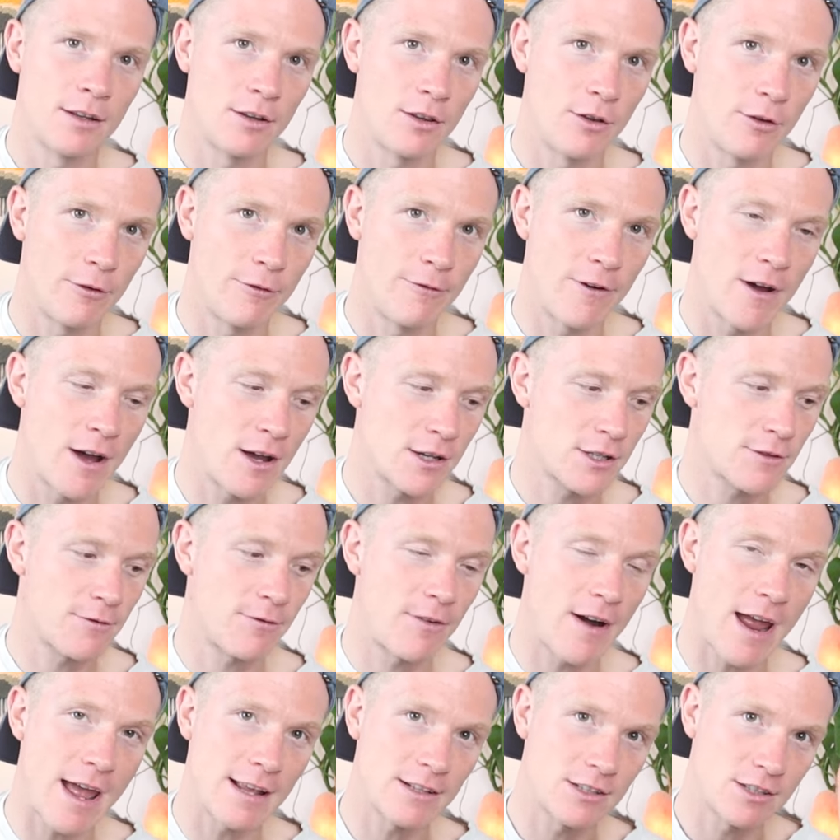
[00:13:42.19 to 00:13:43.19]
the 1st
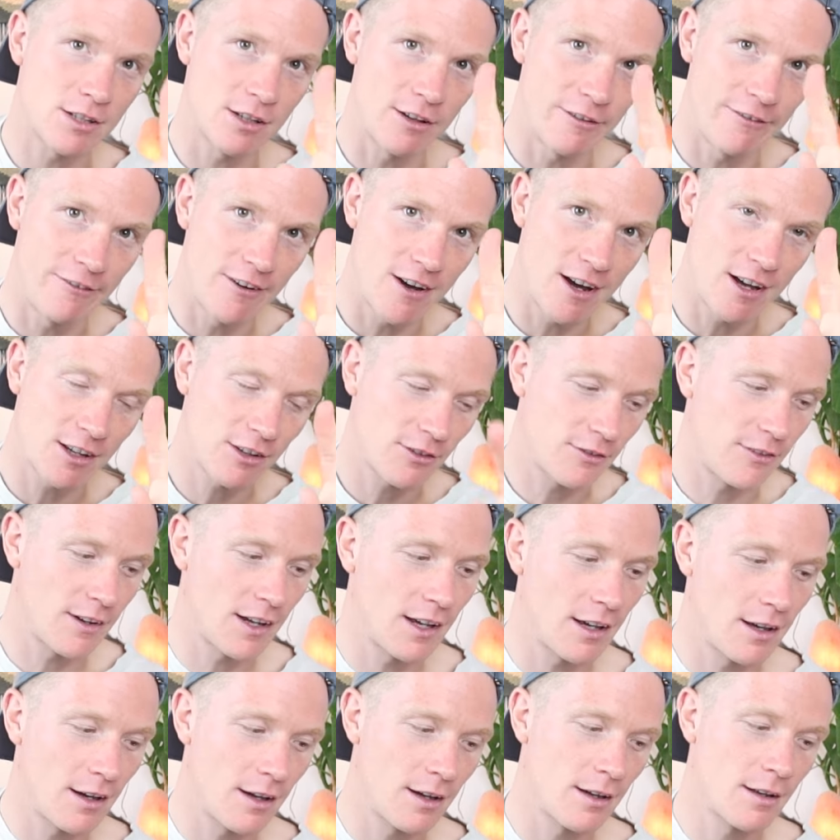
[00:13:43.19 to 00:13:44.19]
fret to the 1st
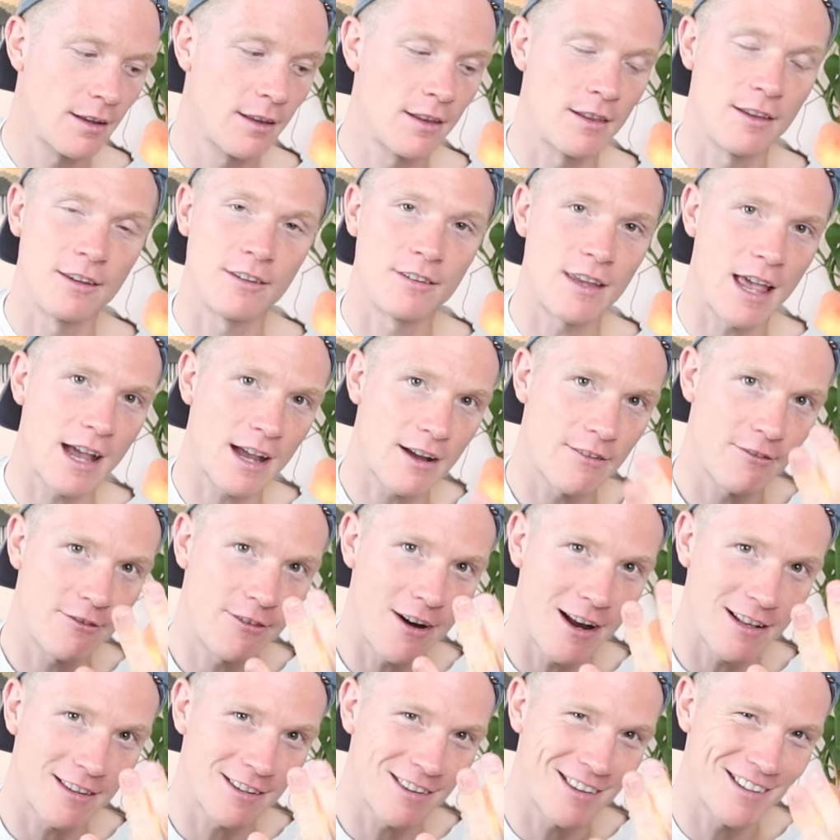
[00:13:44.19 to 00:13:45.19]
finger, the 2nd
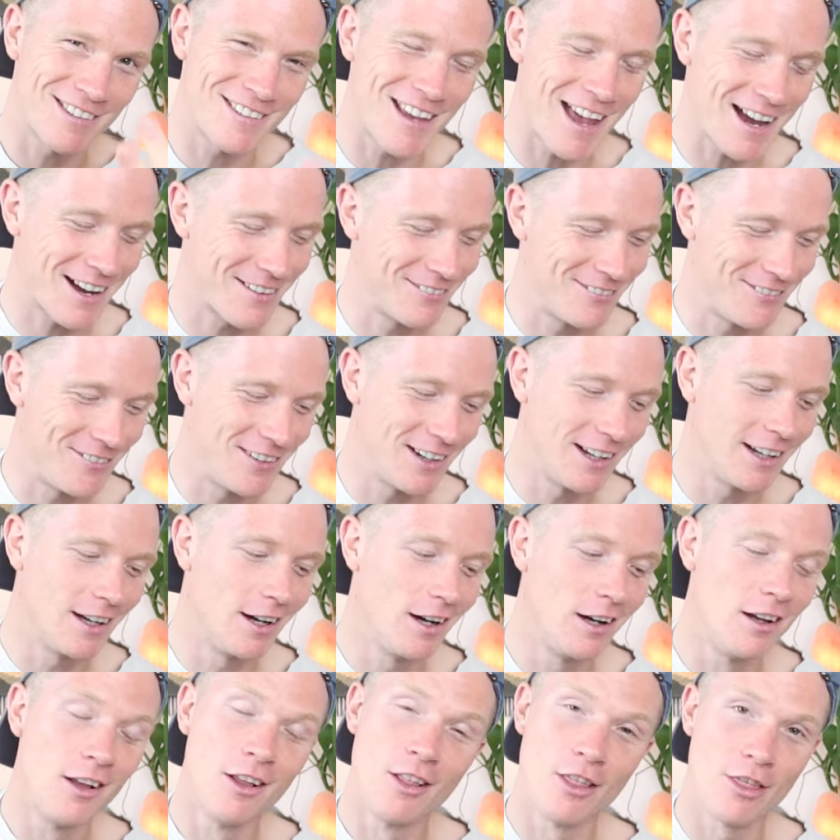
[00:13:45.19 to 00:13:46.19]
fret to the 2nd
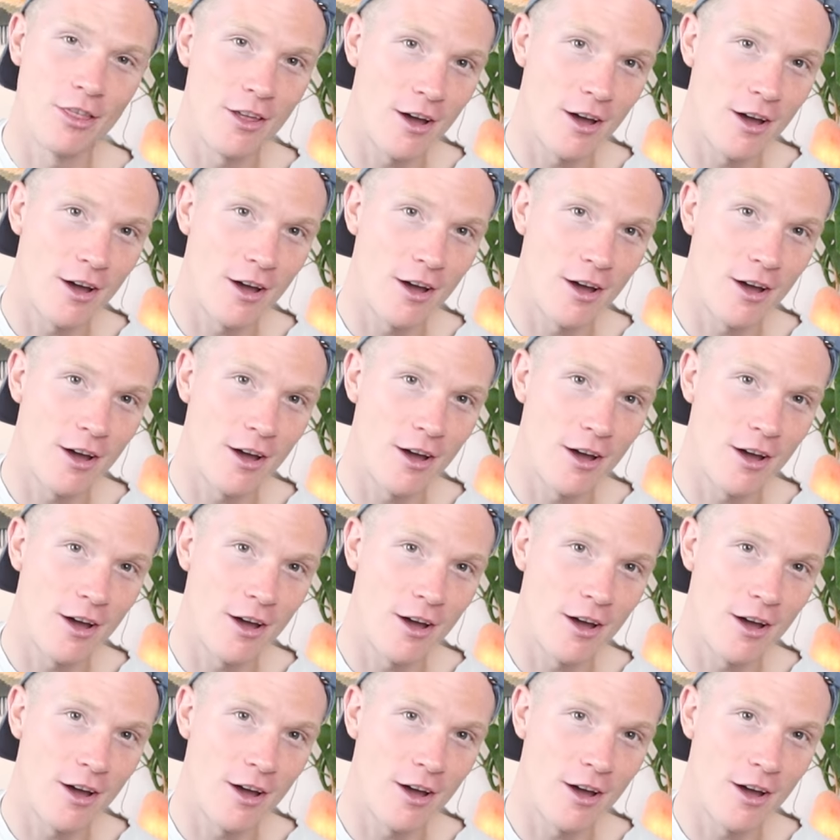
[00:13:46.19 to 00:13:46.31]
finger,